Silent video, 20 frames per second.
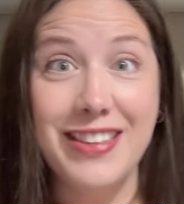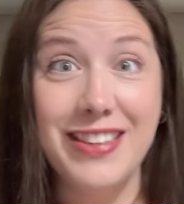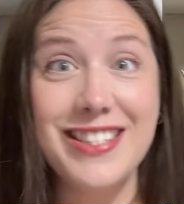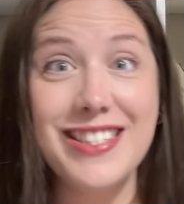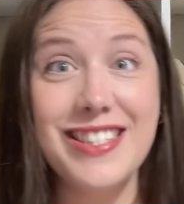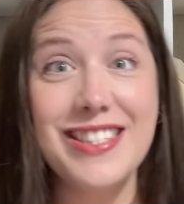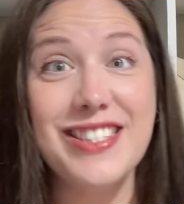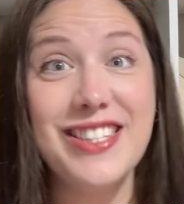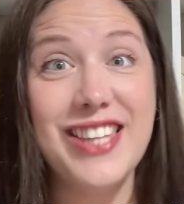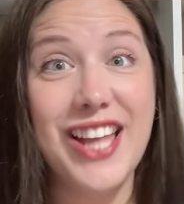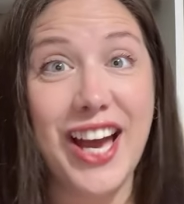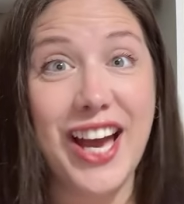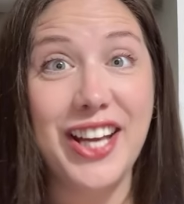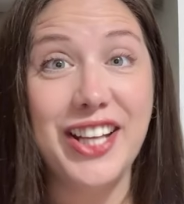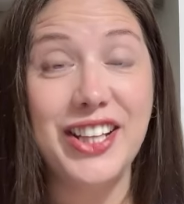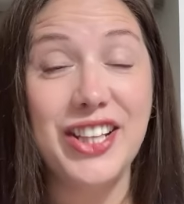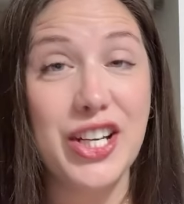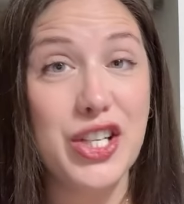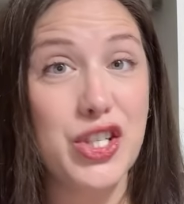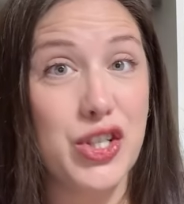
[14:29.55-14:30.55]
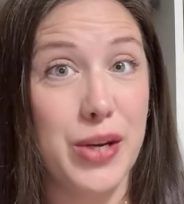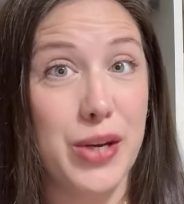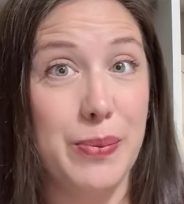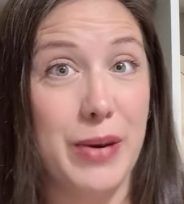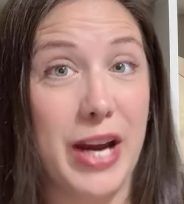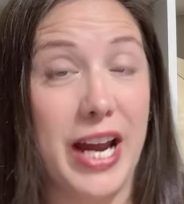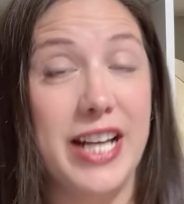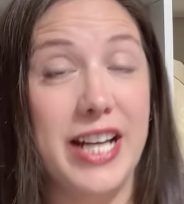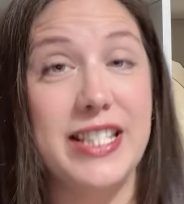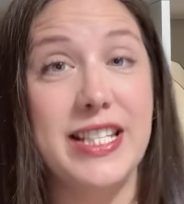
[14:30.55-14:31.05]
This is not a luxury
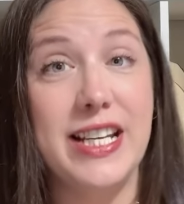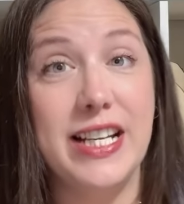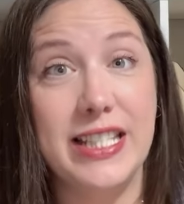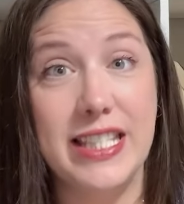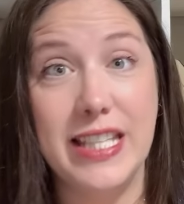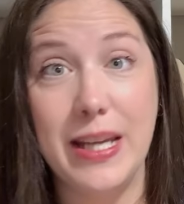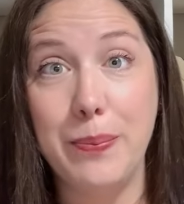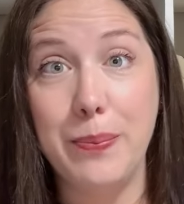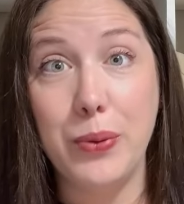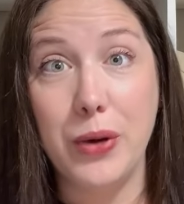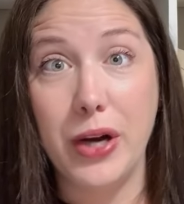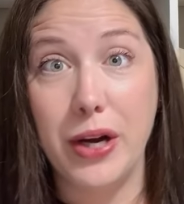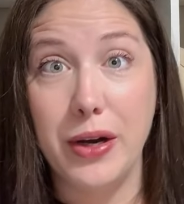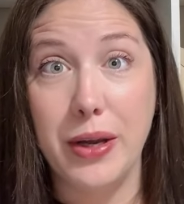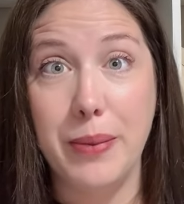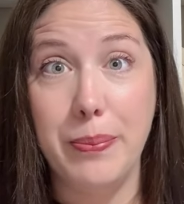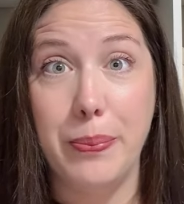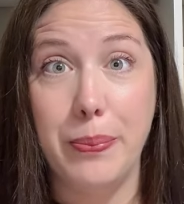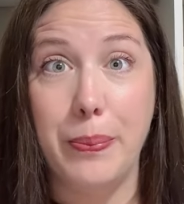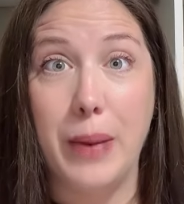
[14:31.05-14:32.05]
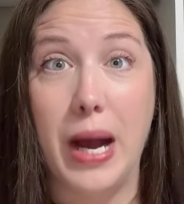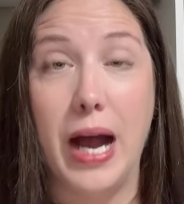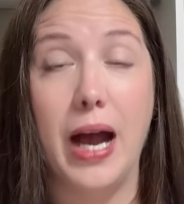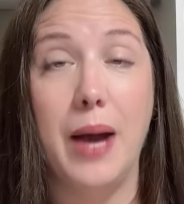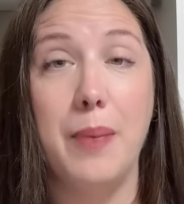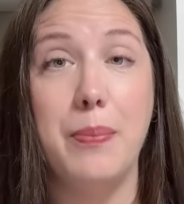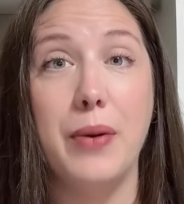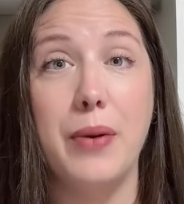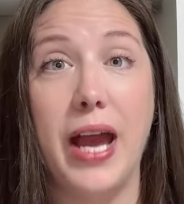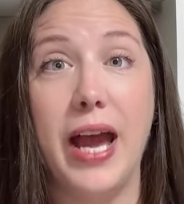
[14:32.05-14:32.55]
brand. It's a contemporary
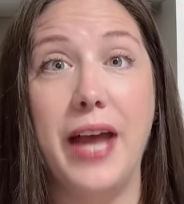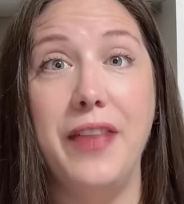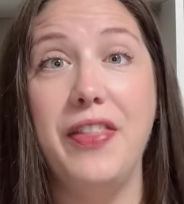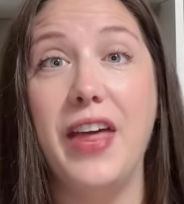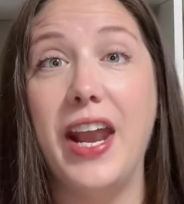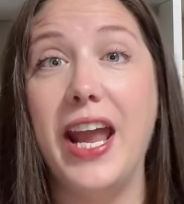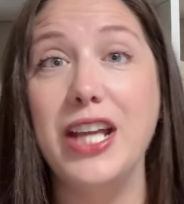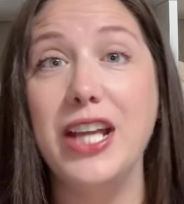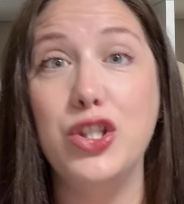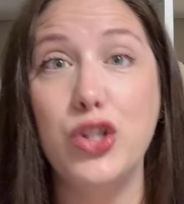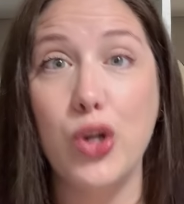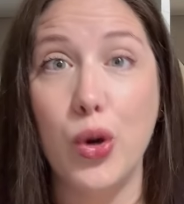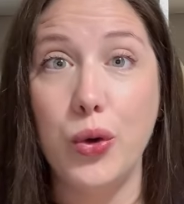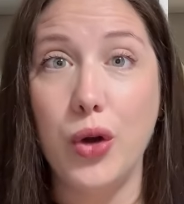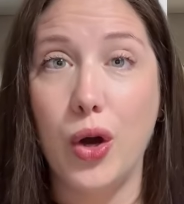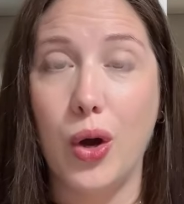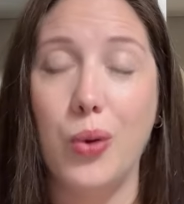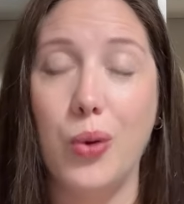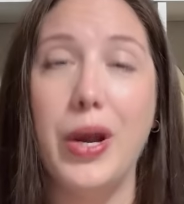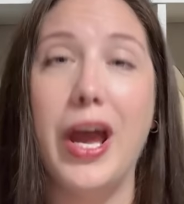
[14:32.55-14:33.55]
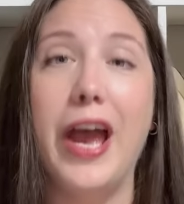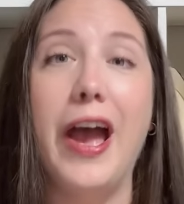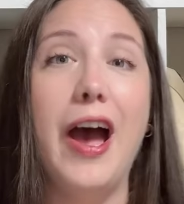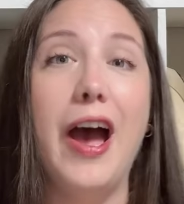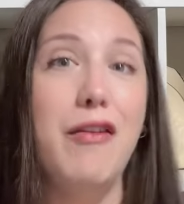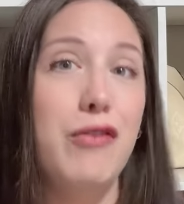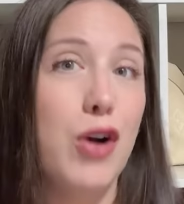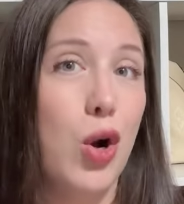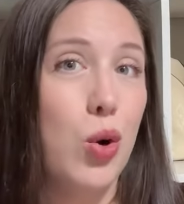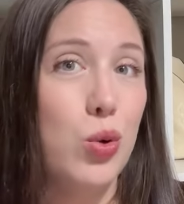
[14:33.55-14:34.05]
uh, brand that I don't own. I
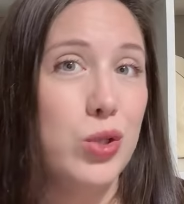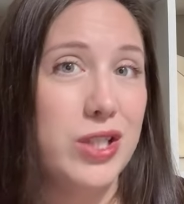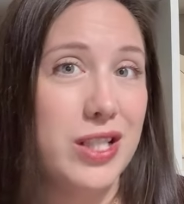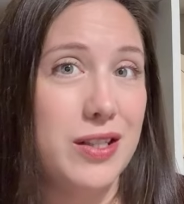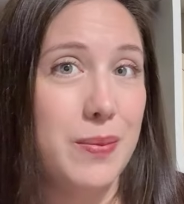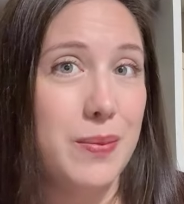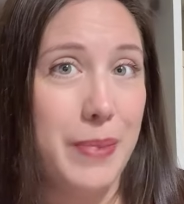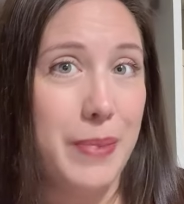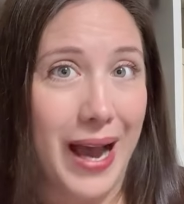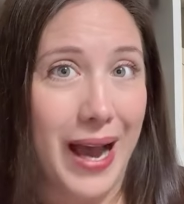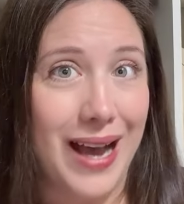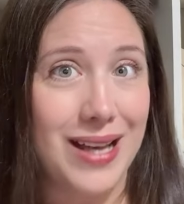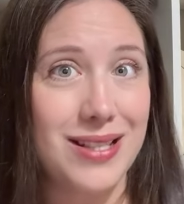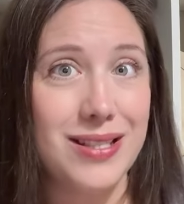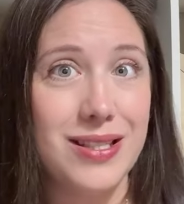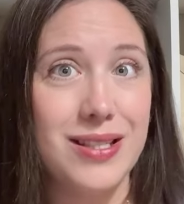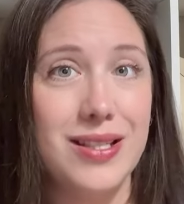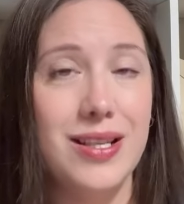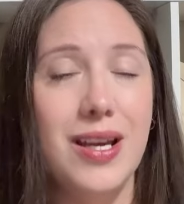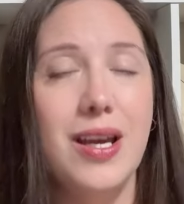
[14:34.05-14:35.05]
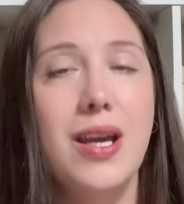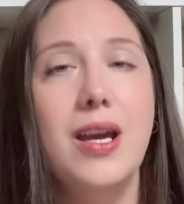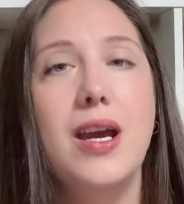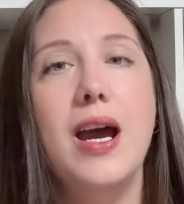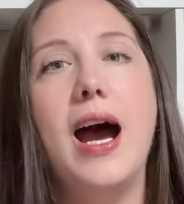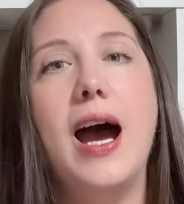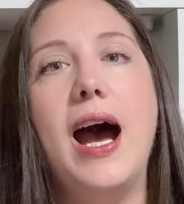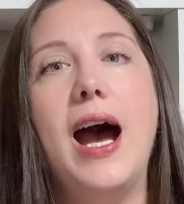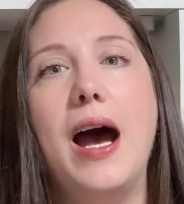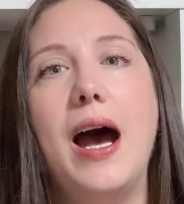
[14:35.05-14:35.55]
have owned in the past,
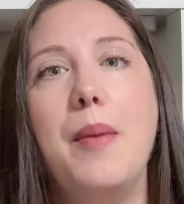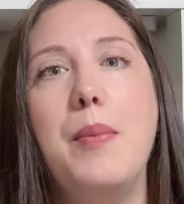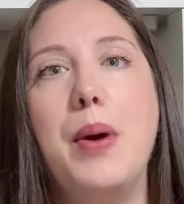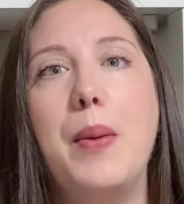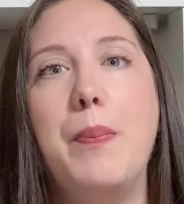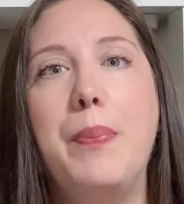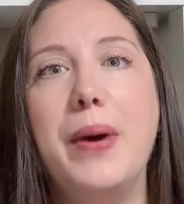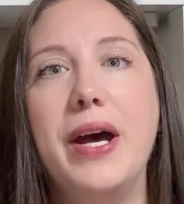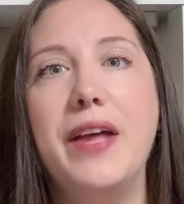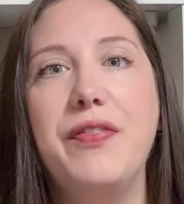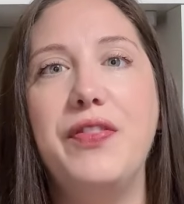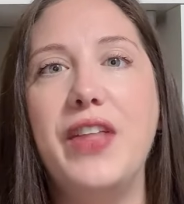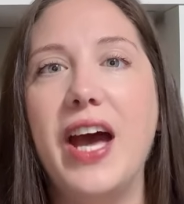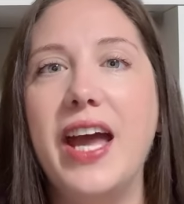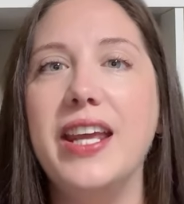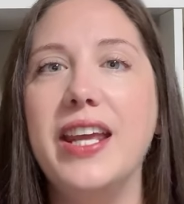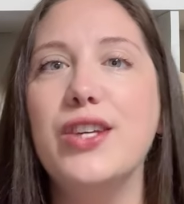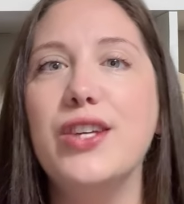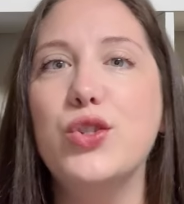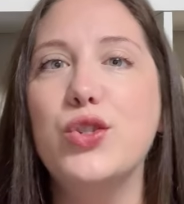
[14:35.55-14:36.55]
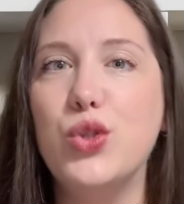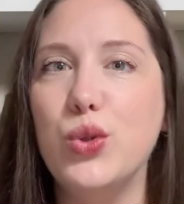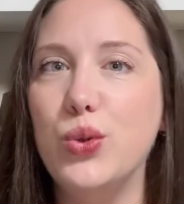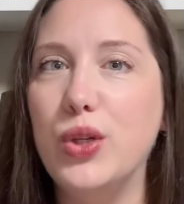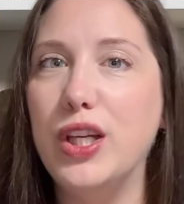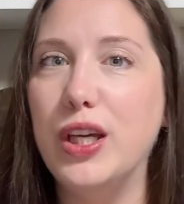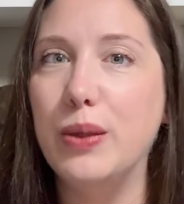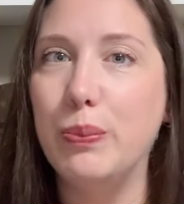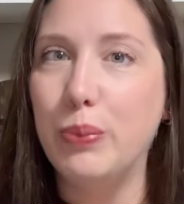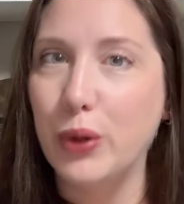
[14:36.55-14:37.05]
uh, but that is
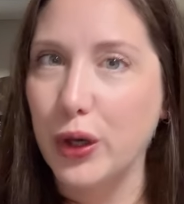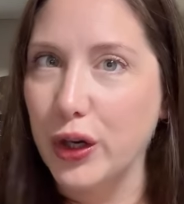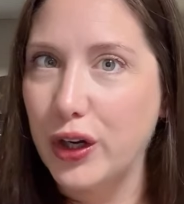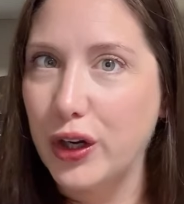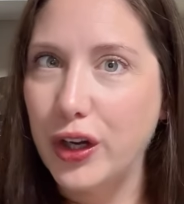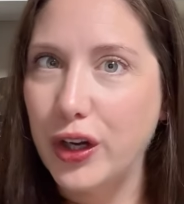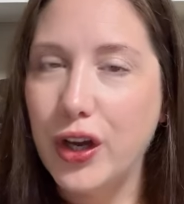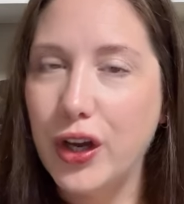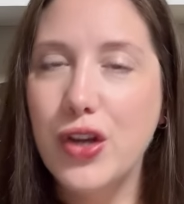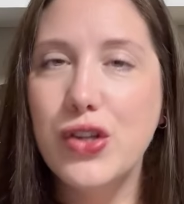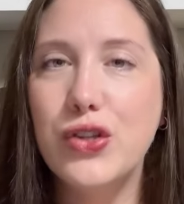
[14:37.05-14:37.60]
Dooney and Bourke.